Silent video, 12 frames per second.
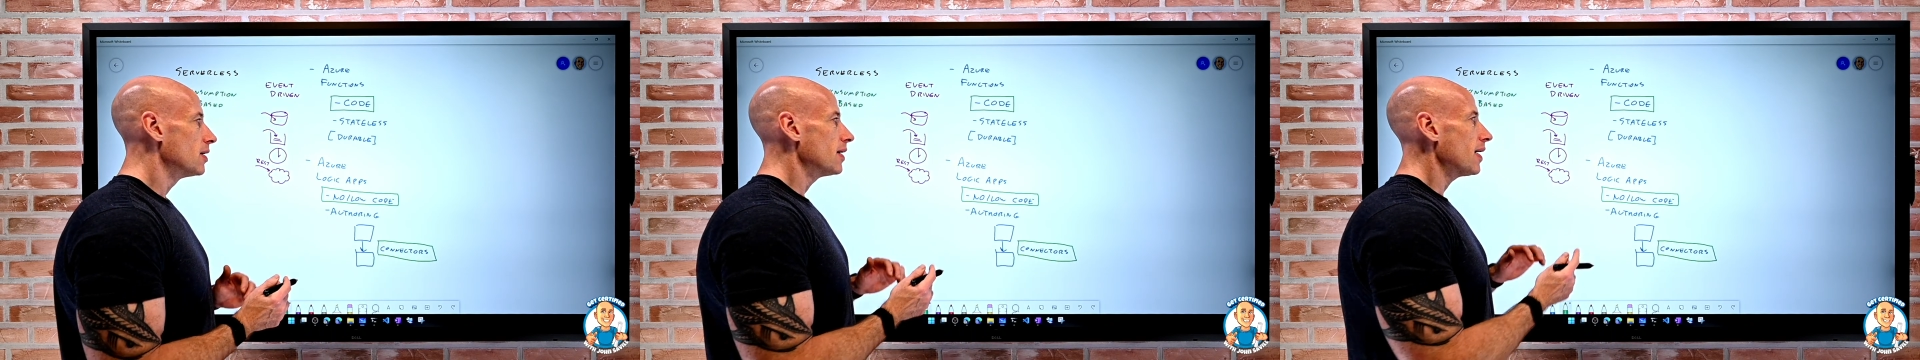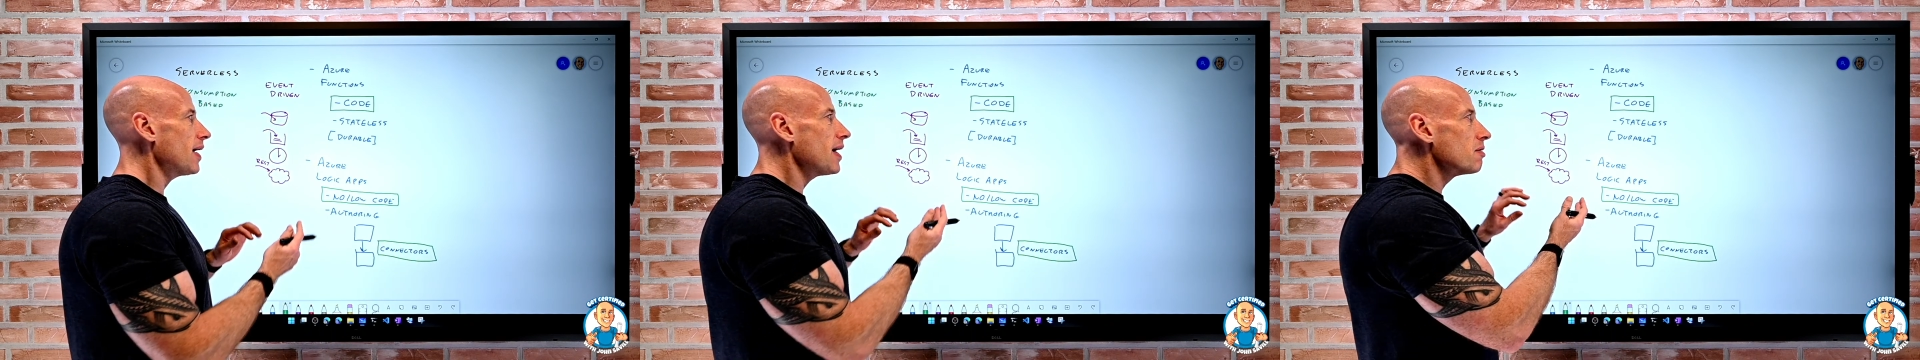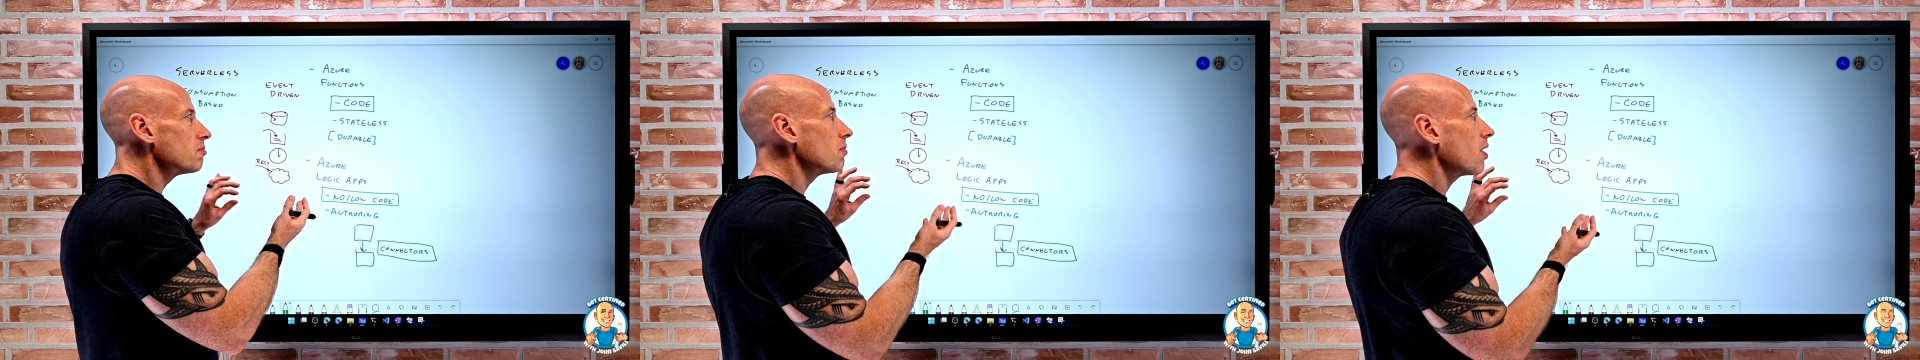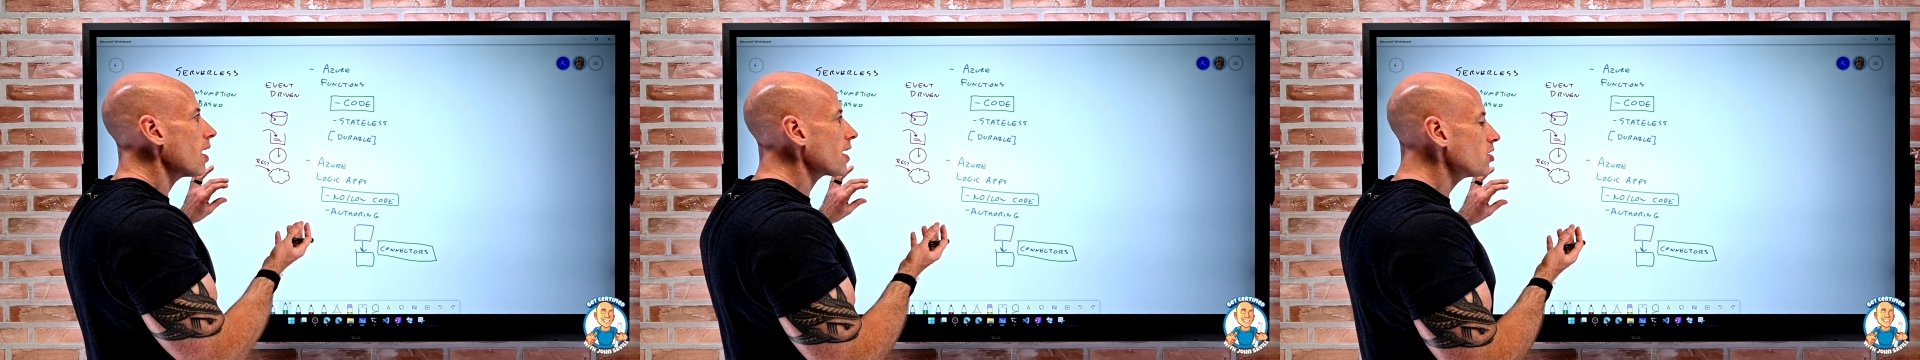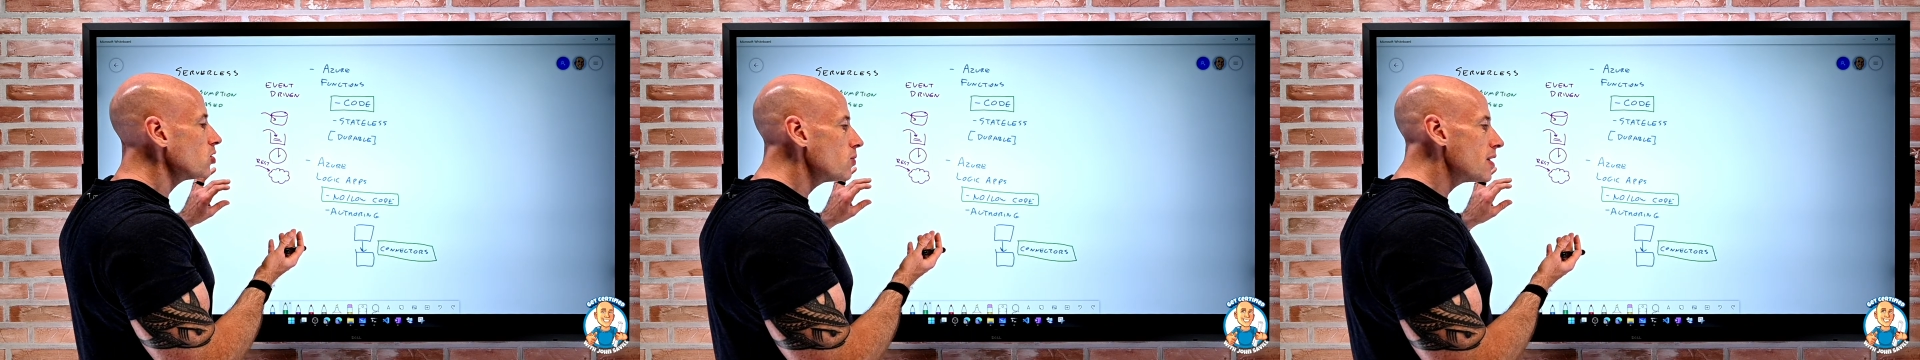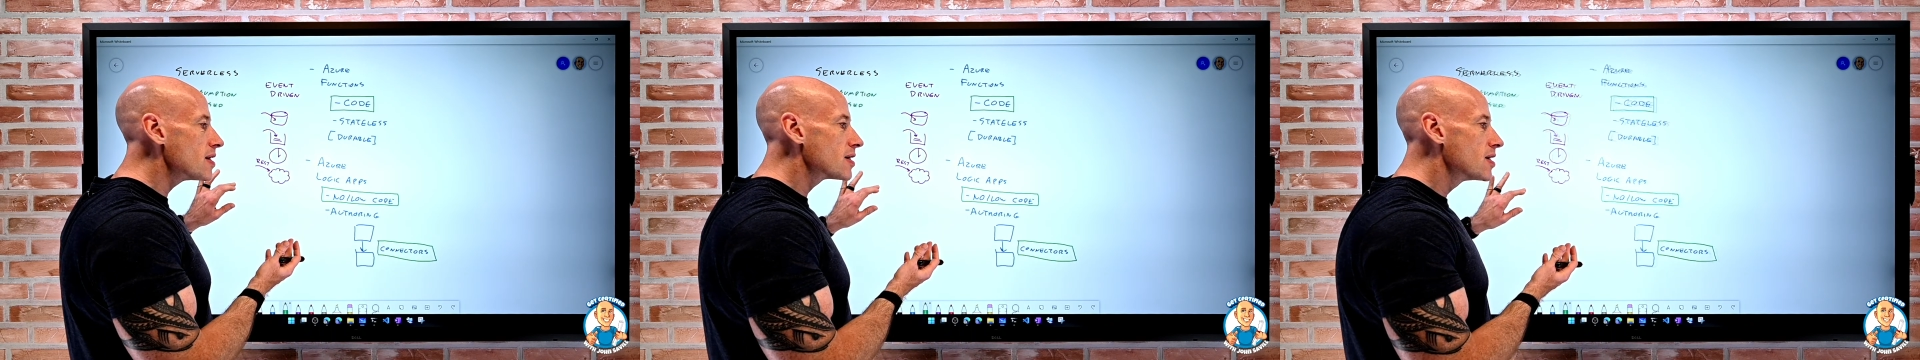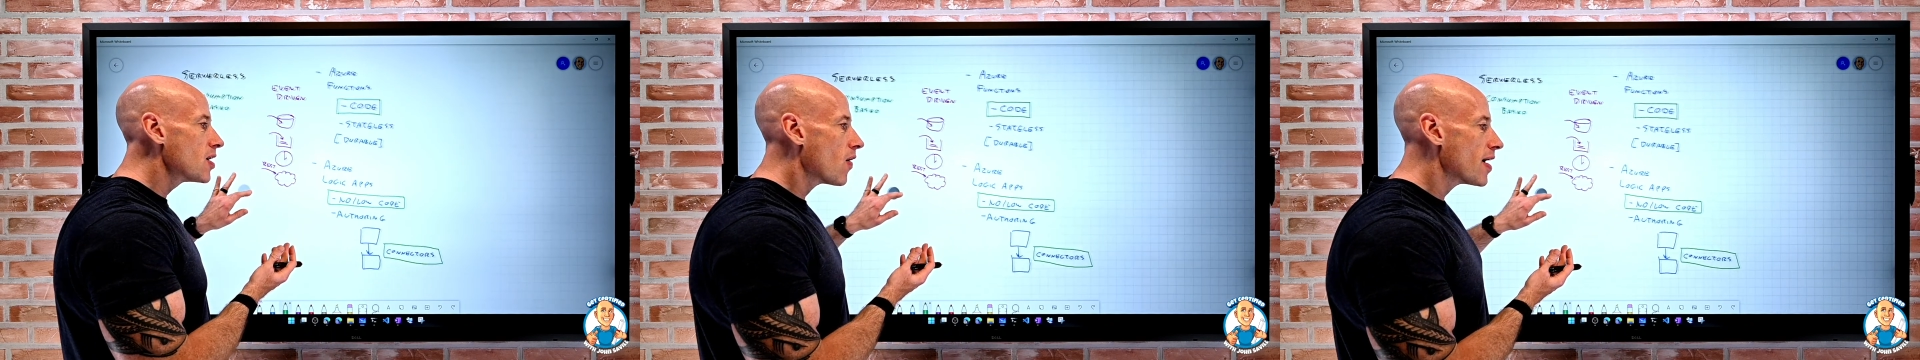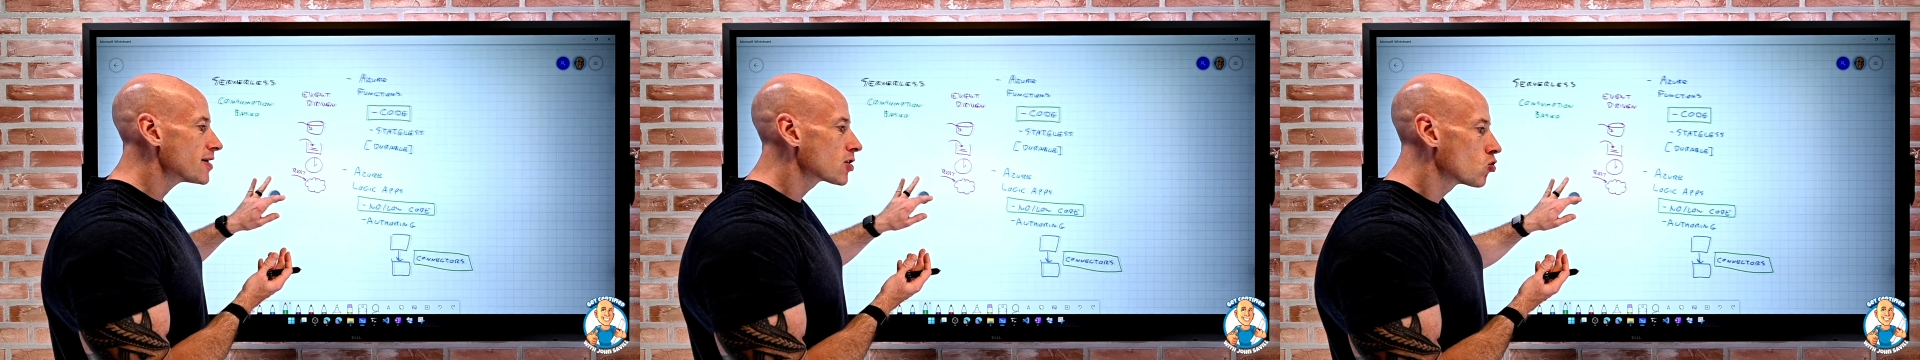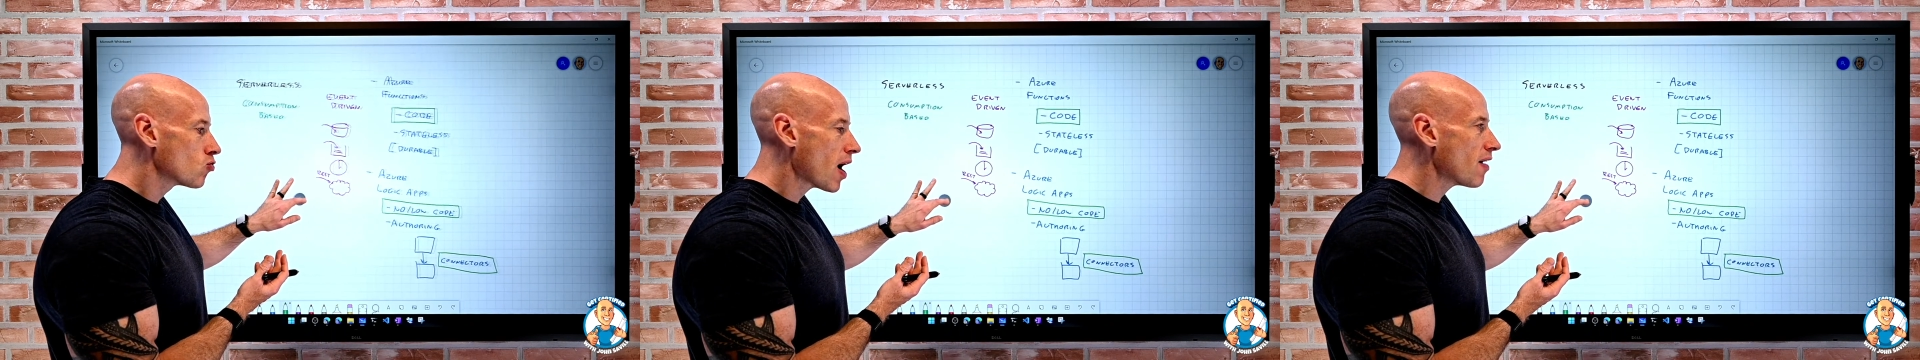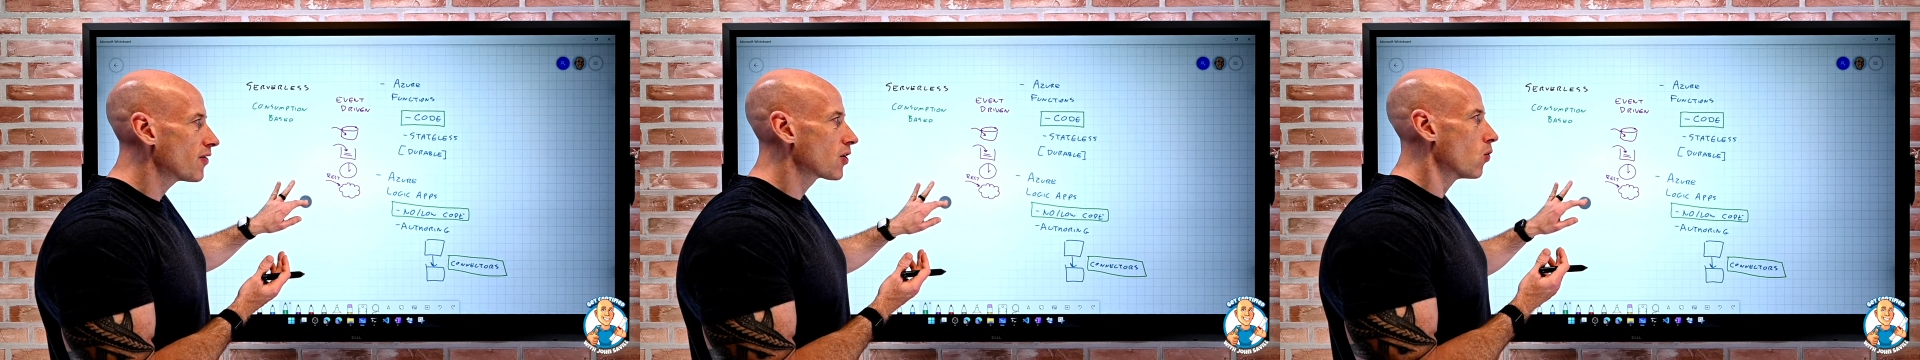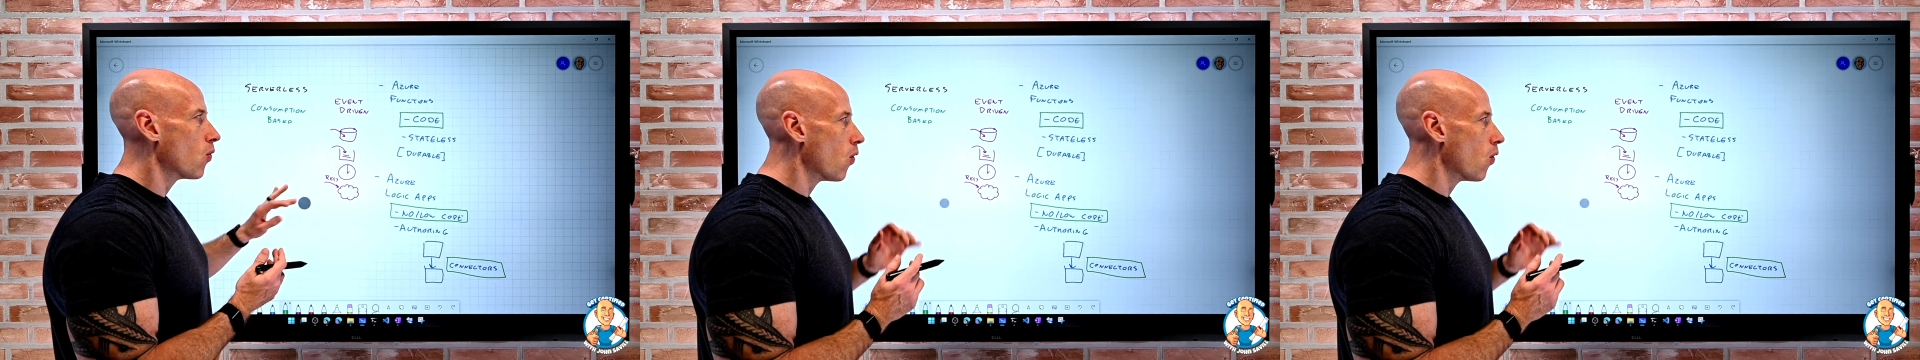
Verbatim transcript: hey, I can do this nice graphical